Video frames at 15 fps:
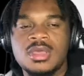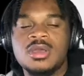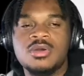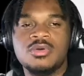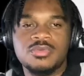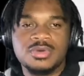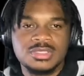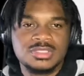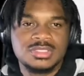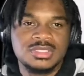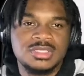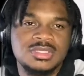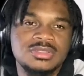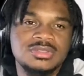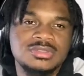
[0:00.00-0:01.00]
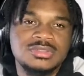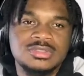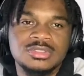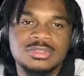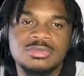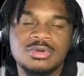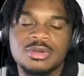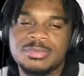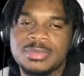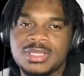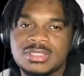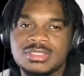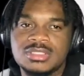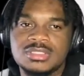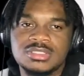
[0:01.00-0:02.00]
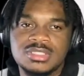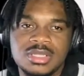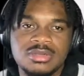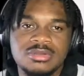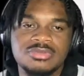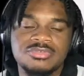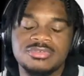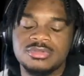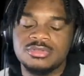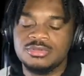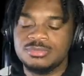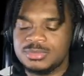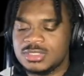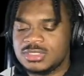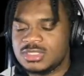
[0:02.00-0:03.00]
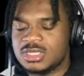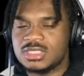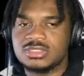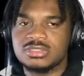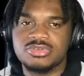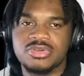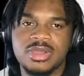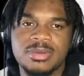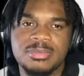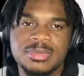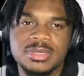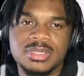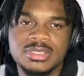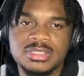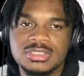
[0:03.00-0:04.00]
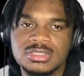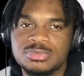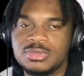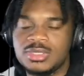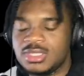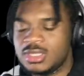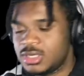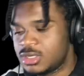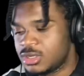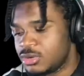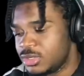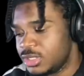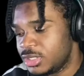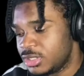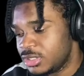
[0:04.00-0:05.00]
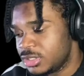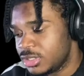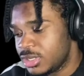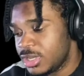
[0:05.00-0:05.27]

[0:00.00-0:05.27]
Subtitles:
What's good, YouTube? Welcome back to the channel. If you're new, please hit that subscribe button. It's your boy, Lady Goat here.